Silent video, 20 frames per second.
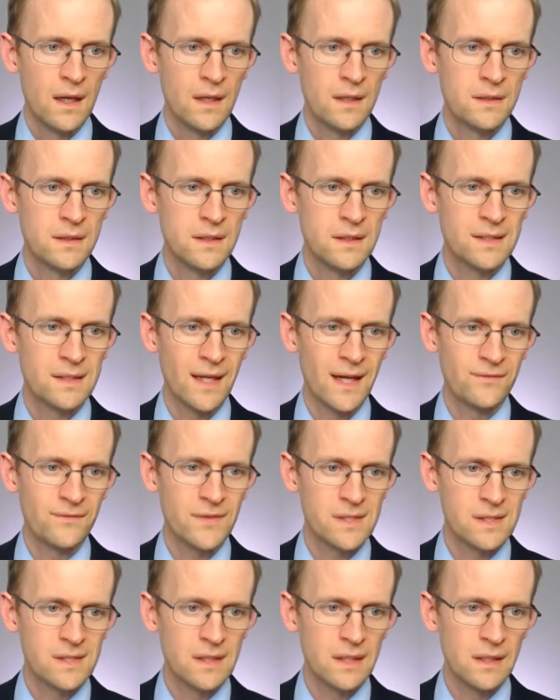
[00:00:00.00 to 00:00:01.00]
You need to have
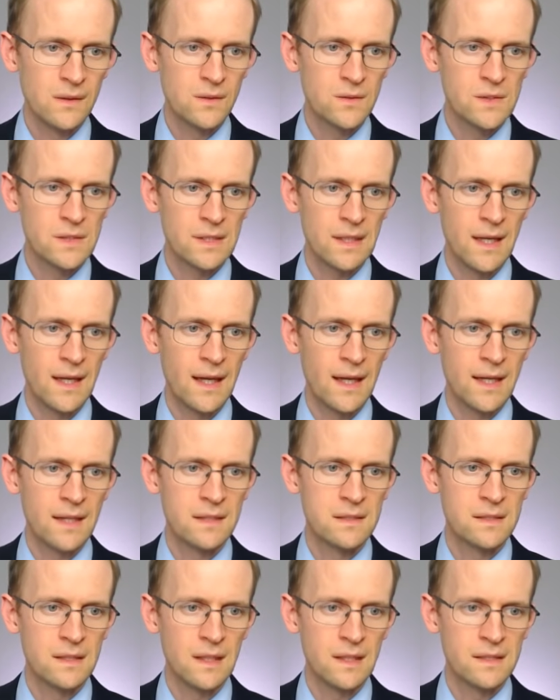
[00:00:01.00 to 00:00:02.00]
the skills
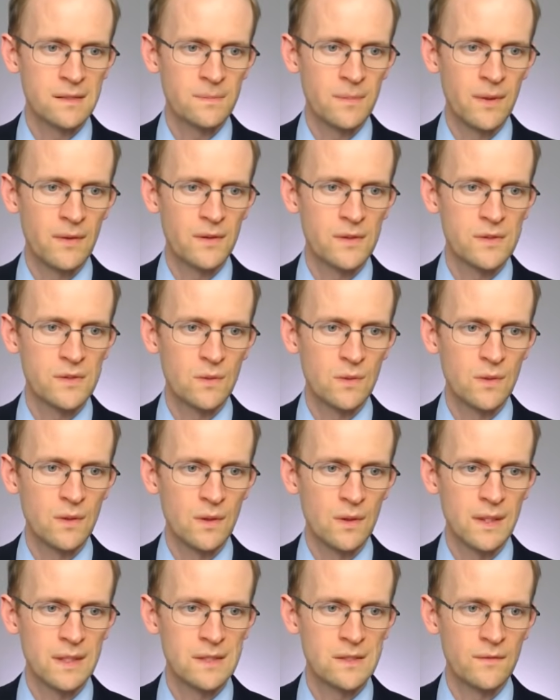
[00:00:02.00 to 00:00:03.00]
and experience or
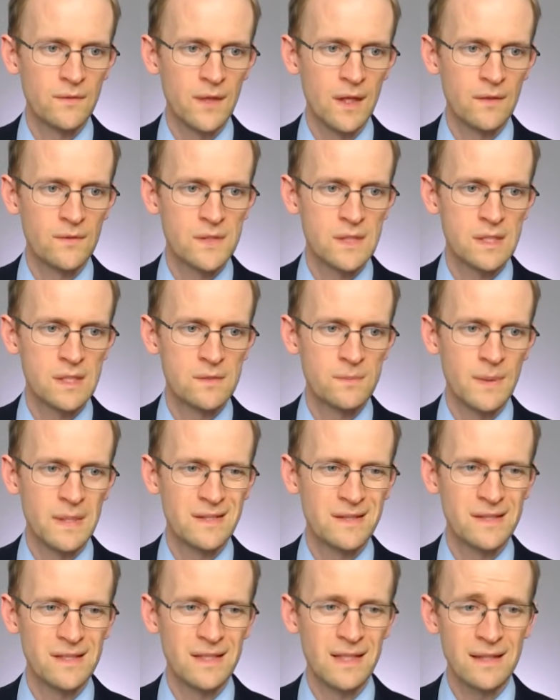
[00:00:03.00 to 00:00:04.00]
knowledge of the overseas
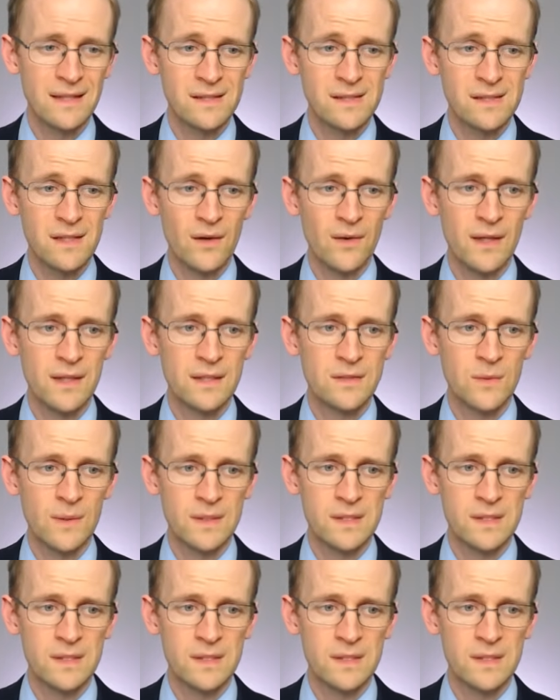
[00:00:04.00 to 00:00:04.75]
business necessary to